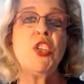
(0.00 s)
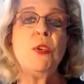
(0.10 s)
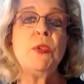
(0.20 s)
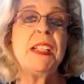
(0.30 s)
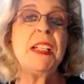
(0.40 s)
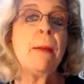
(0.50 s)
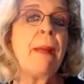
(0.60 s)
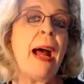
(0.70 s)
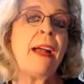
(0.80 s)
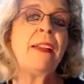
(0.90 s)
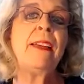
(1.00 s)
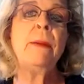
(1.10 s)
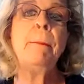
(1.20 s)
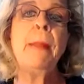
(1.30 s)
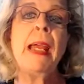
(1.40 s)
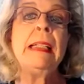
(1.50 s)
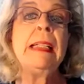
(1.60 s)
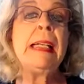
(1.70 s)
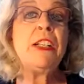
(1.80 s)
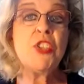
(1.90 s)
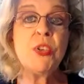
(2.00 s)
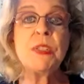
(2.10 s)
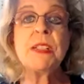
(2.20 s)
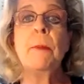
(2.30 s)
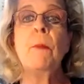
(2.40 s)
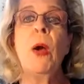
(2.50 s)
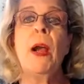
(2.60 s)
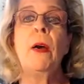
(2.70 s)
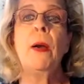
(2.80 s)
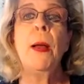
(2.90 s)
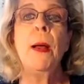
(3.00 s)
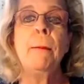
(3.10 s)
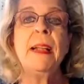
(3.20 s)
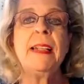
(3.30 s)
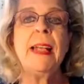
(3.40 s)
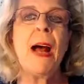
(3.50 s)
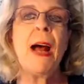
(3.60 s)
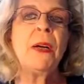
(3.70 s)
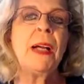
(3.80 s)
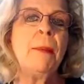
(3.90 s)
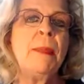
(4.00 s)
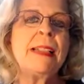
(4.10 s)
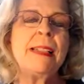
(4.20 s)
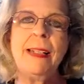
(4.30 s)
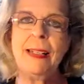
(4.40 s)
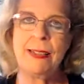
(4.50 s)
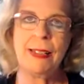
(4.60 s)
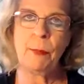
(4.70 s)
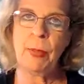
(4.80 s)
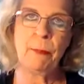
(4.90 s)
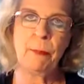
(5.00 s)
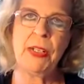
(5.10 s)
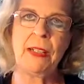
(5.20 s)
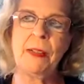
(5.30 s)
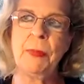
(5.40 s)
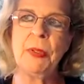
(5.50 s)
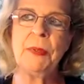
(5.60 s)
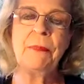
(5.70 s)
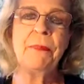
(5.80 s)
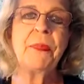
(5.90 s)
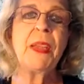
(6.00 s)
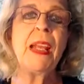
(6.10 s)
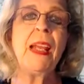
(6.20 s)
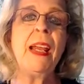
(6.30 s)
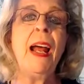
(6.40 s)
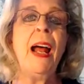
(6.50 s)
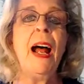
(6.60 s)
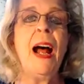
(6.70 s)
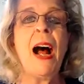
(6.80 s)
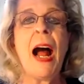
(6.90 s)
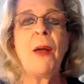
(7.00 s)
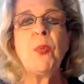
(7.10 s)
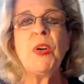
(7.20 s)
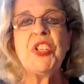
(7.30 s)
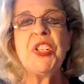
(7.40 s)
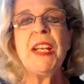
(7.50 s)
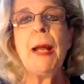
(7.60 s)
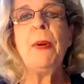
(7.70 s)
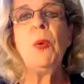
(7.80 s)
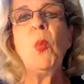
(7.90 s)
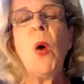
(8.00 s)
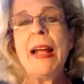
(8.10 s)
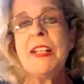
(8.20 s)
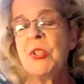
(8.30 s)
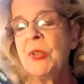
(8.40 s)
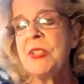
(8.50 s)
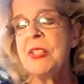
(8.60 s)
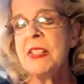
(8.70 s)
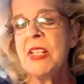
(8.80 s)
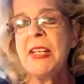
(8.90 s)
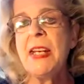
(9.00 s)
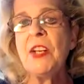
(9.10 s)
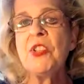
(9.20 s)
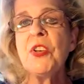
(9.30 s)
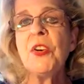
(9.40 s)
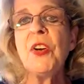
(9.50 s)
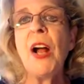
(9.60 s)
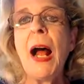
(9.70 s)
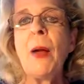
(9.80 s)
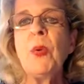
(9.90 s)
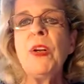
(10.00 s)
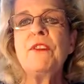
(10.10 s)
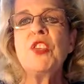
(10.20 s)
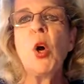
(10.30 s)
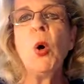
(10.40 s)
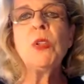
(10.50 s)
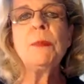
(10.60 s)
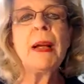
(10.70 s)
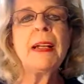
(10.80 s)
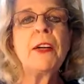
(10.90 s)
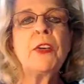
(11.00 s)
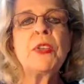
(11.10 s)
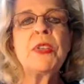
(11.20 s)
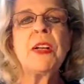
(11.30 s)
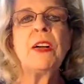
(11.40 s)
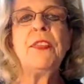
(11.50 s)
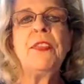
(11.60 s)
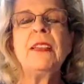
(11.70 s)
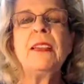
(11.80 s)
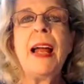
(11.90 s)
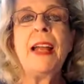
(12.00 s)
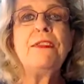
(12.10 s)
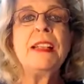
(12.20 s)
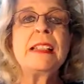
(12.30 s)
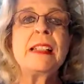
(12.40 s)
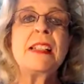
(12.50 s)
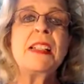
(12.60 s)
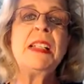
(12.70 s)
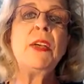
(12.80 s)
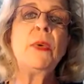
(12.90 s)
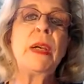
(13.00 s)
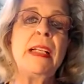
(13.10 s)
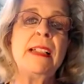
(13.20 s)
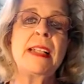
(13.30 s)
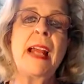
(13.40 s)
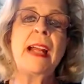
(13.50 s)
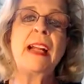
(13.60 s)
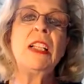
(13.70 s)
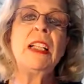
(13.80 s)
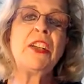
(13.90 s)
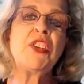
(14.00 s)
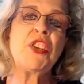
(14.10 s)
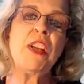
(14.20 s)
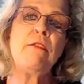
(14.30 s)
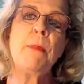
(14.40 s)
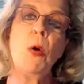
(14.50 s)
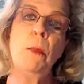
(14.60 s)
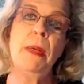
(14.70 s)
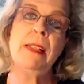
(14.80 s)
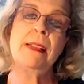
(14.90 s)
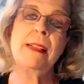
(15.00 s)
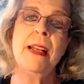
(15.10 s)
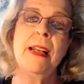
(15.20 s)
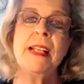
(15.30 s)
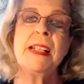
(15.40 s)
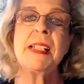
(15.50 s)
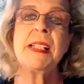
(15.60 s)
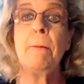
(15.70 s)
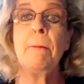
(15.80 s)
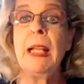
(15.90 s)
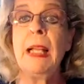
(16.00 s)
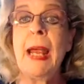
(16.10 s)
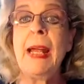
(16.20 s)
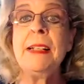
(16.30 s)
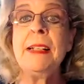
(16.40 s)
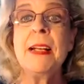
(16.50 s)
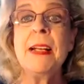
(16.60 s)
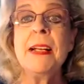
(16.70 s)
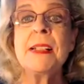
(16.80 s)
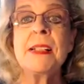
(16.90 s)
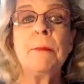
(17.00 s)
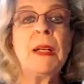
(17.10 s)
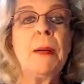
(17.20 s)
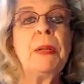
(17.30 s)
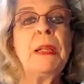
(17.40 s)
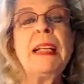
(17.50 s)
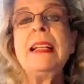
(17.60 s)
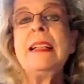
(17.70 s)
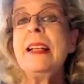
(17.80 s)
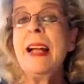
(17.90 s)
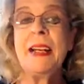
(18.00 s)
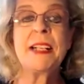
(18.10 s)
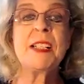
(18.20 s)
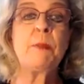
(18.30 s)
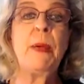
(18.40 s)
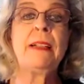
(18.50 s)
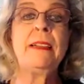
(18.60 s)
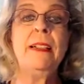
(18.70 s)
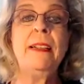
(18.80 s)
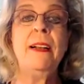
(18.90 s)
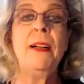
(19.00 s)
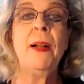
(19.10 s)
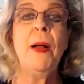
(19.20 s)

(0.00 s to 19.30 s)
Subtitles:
Choosing a path that may lead you somewhere, but the outcome is anything but predictable. I wish that I'd been wiser as a teenager. I would have told my younger self that life is a series and collection of moments, some planned, some completely unexpected,